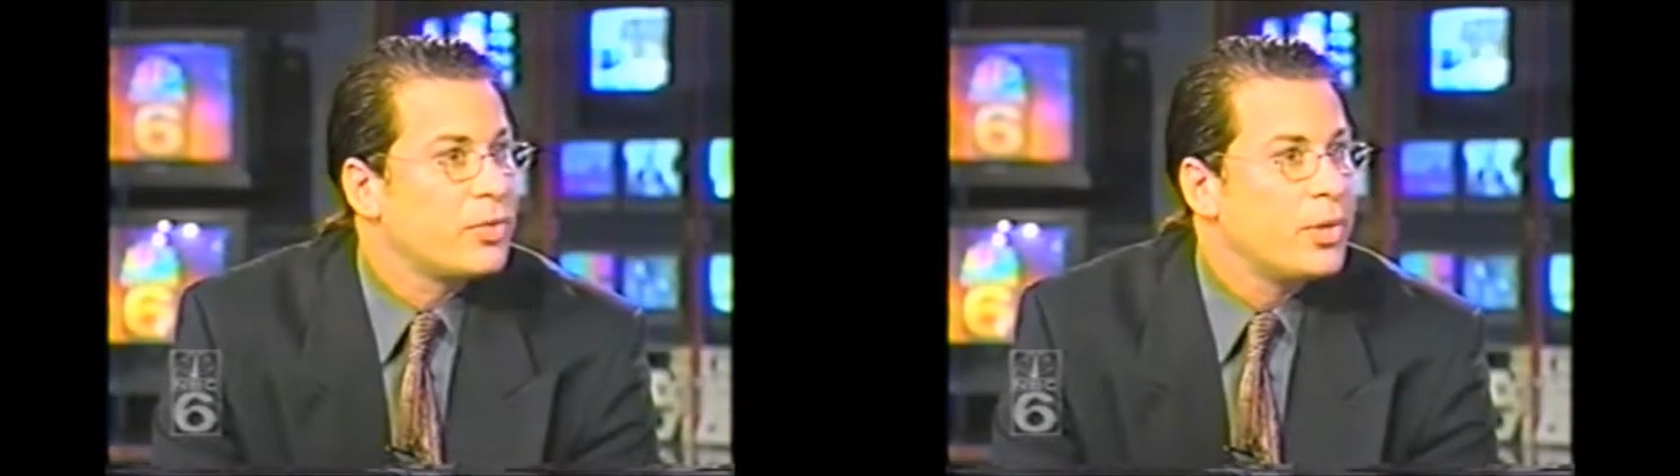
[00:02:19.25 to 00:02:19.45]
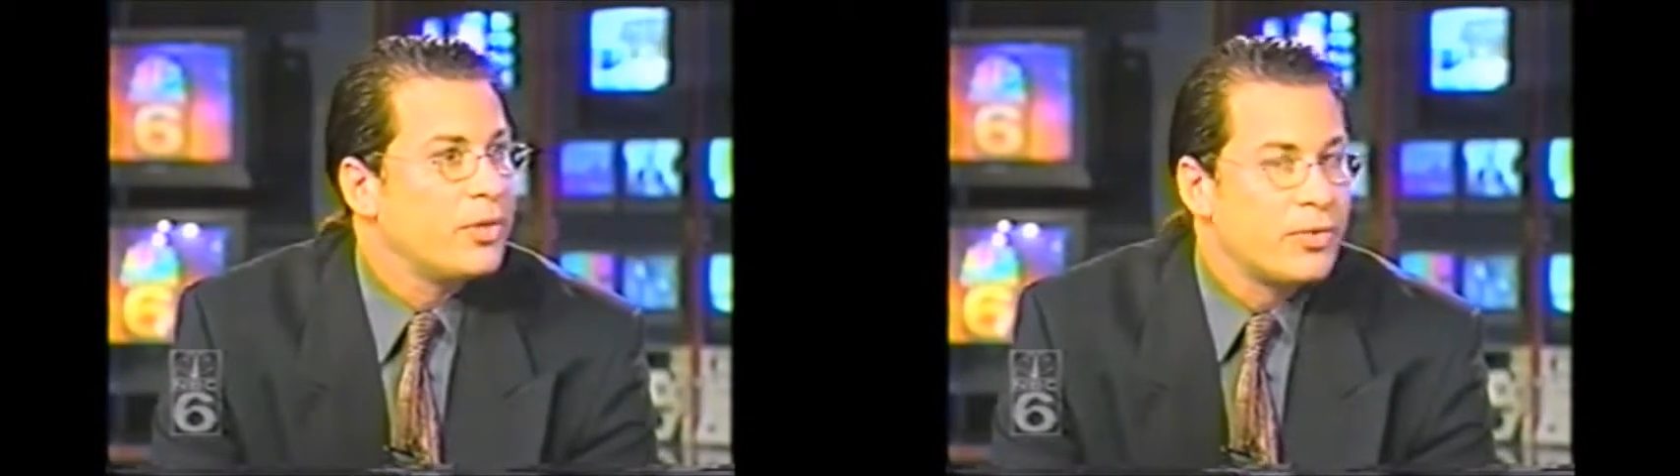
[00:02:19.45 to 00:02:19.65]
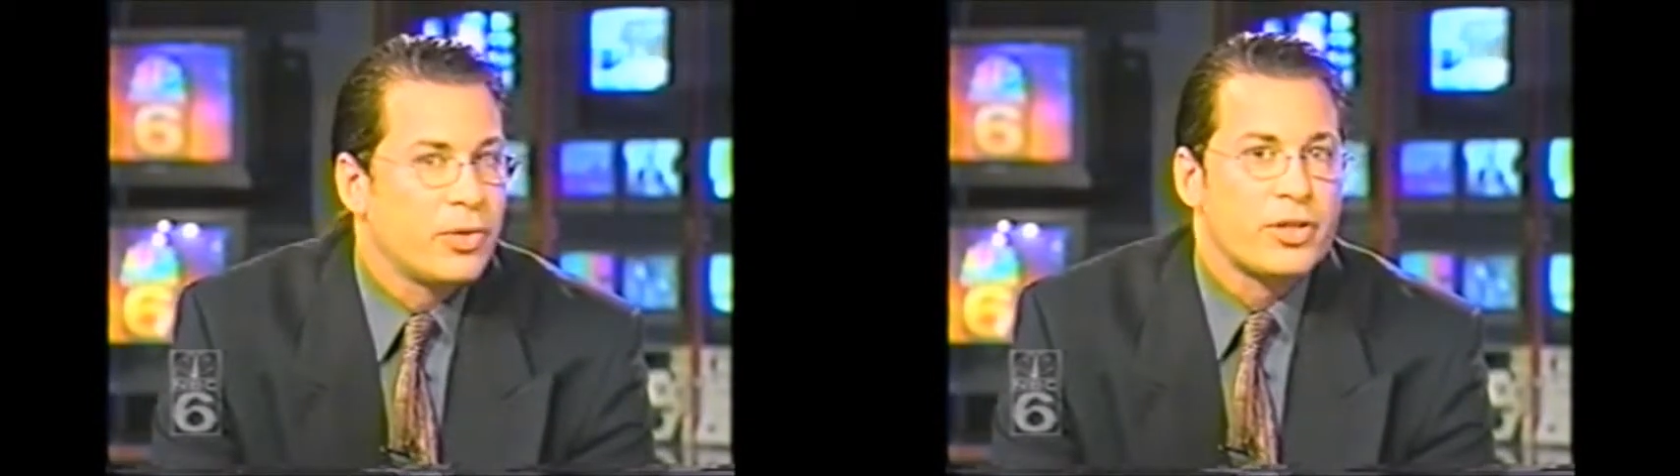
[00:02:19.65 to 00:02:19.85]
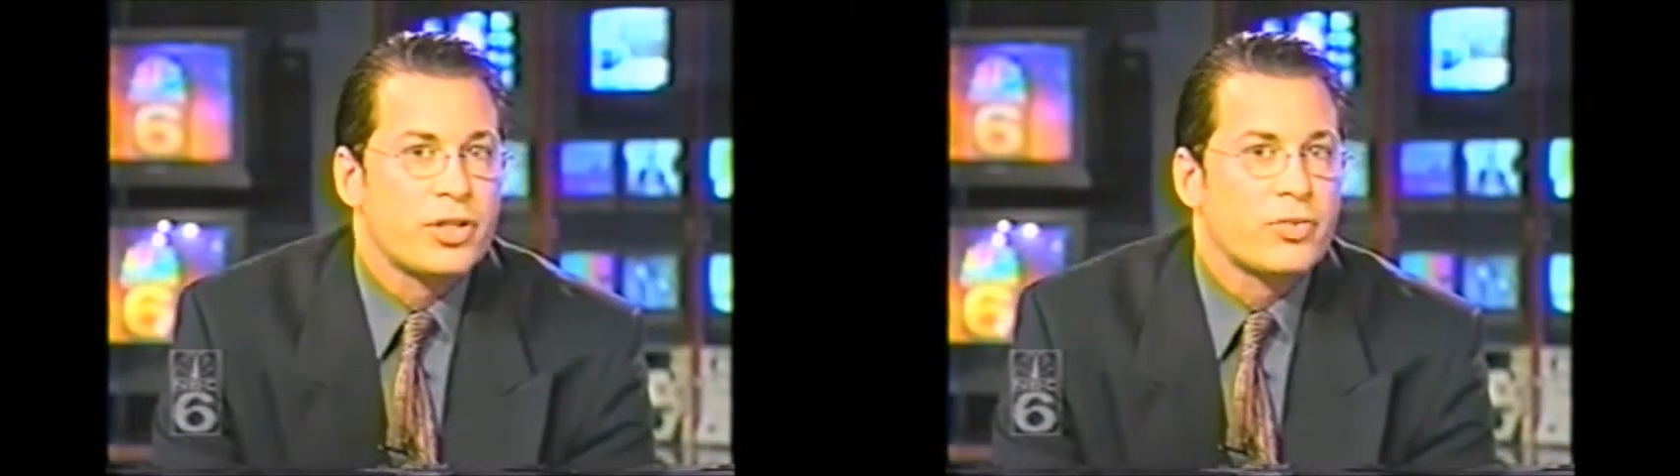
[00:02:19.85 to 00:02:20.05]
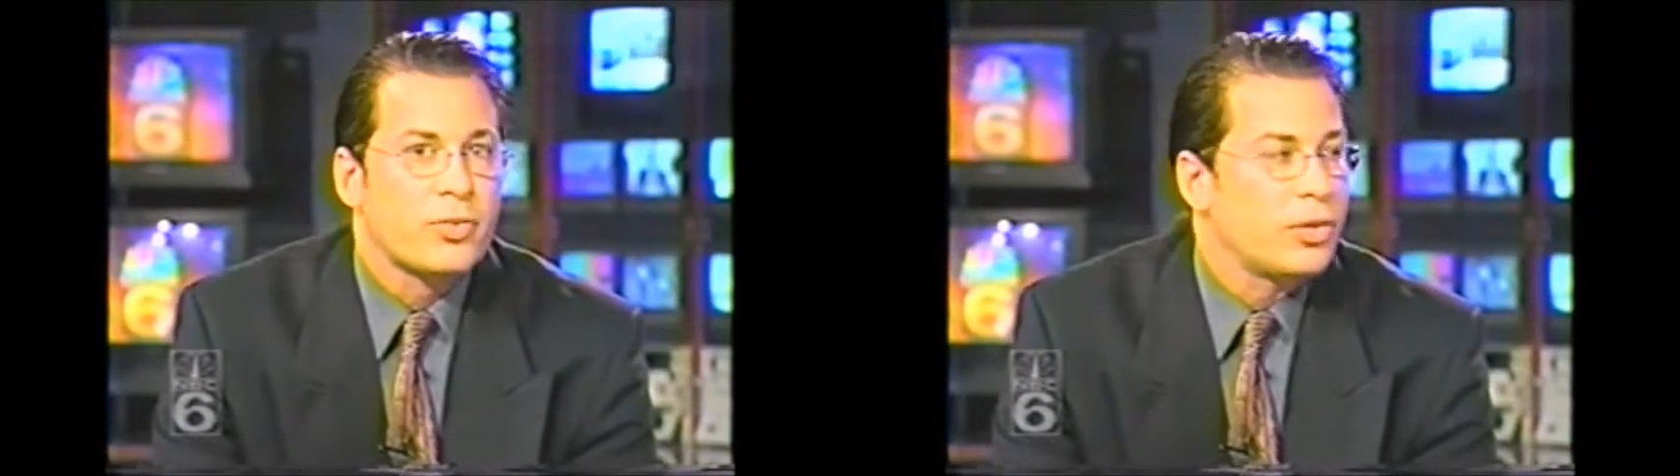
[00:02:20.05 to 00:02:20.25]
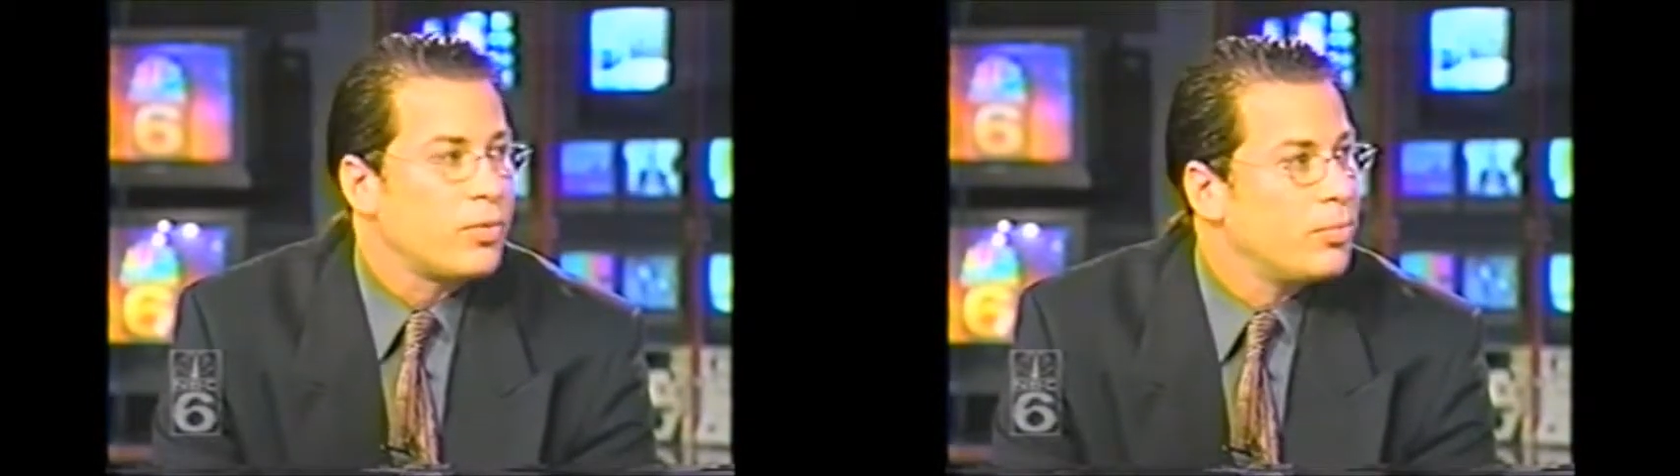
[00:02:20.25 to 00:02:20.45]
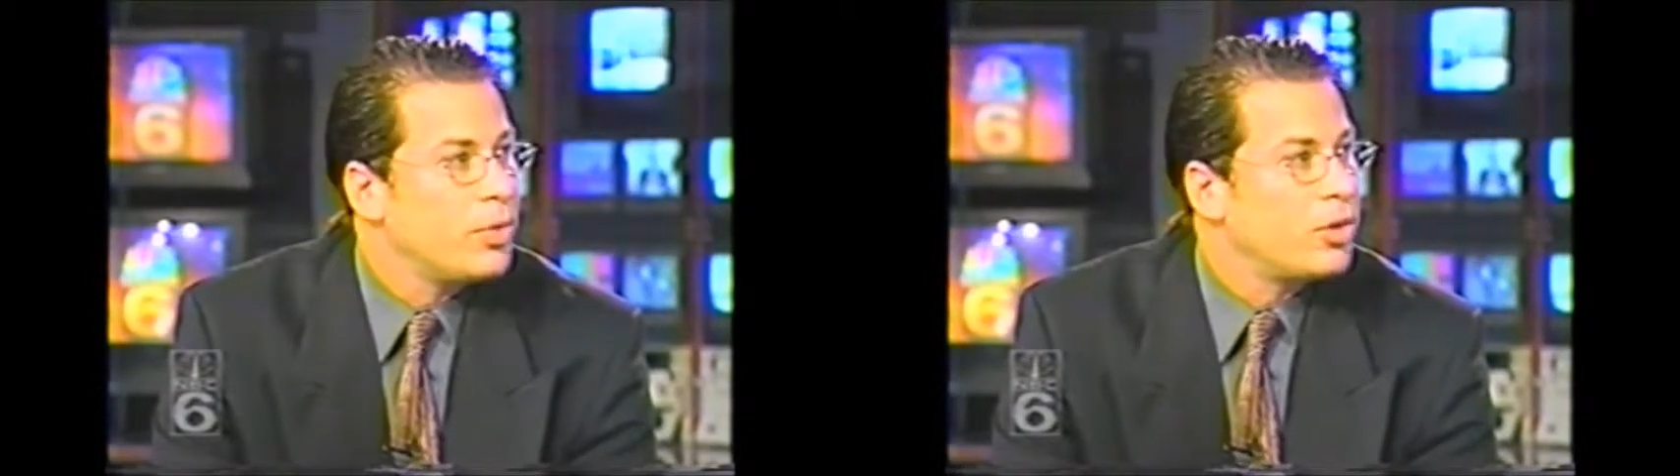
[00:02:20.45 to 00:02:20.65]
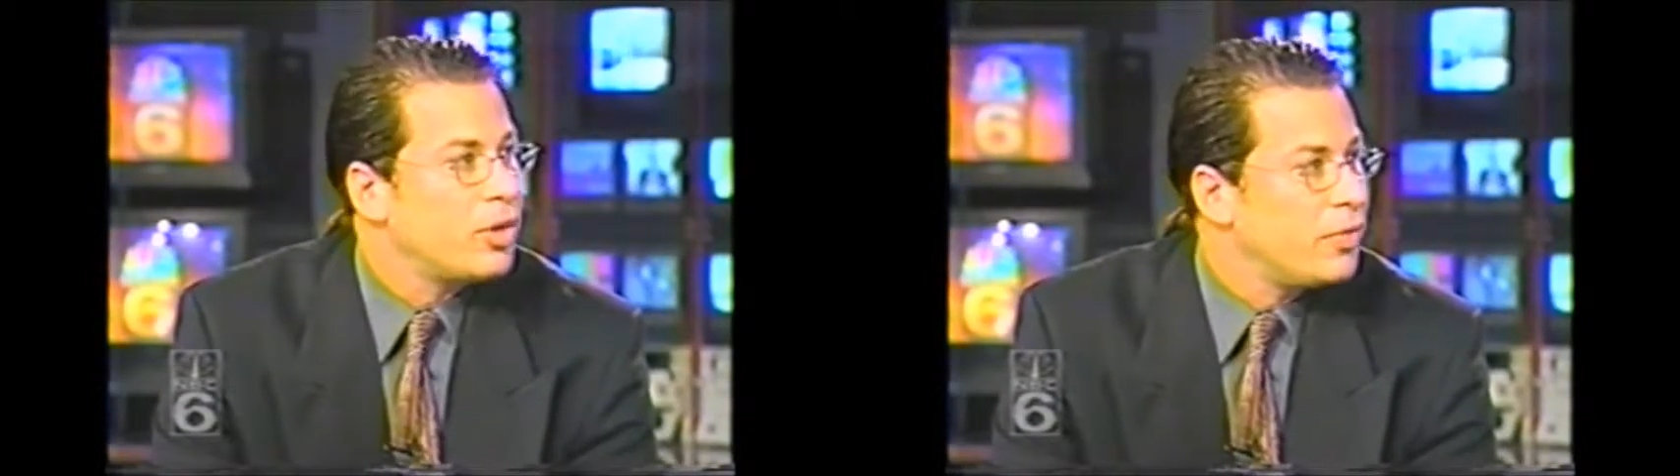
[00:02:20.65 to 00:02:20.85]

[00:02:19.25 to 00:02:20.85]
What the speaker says: For instance, with a criminal